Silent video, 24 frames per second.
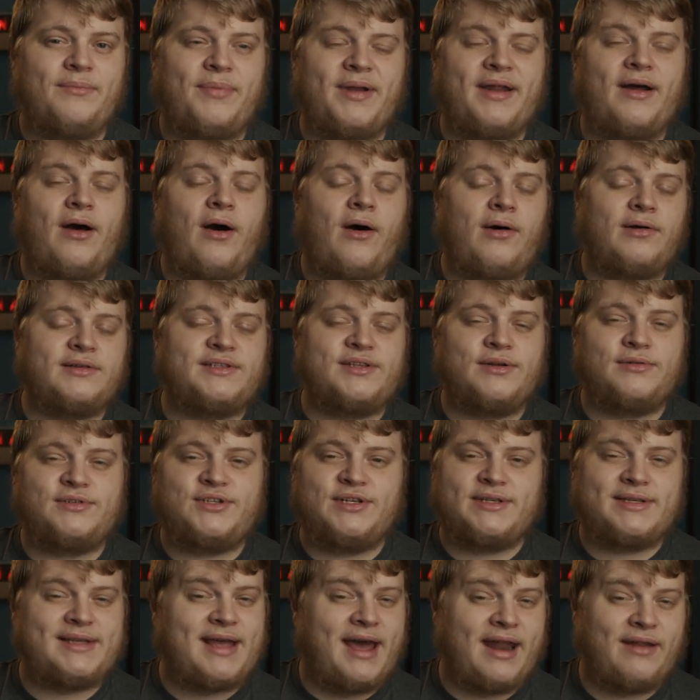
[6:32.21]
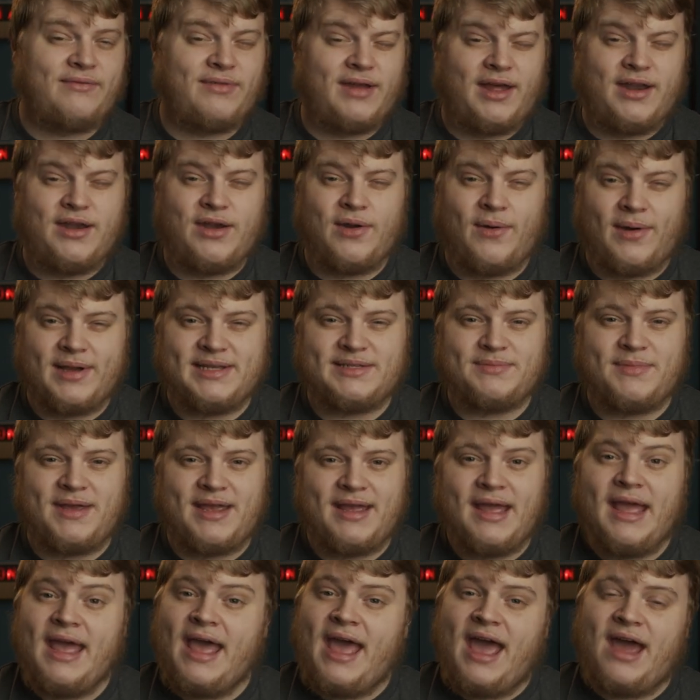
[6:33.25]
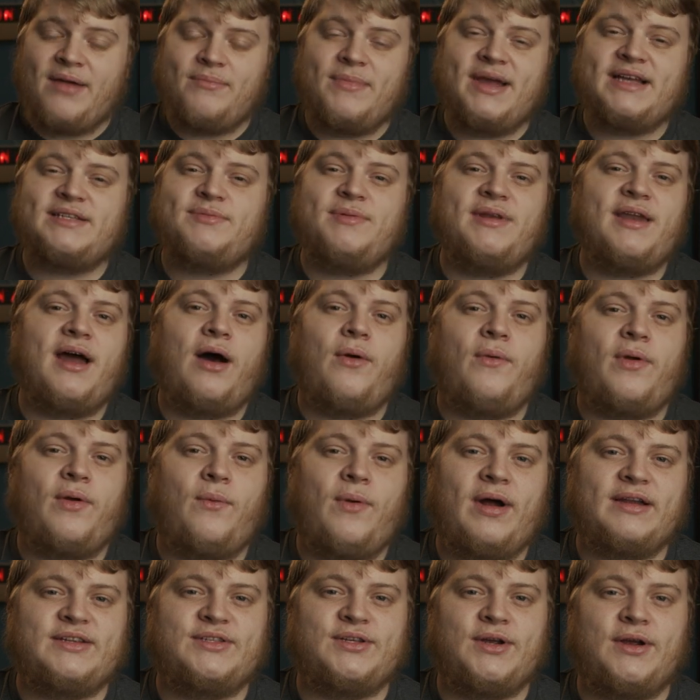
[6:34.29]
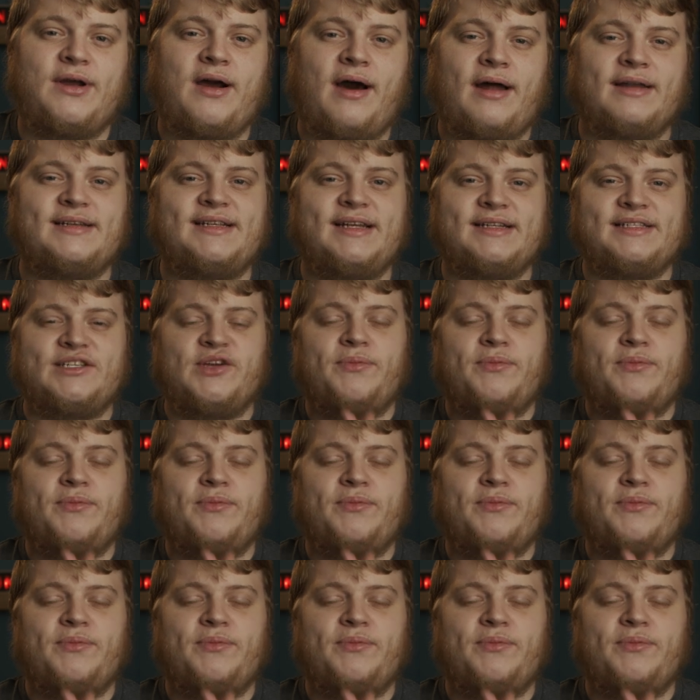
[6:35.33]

but it also just kind of annoys me and makes me not want to watch their content.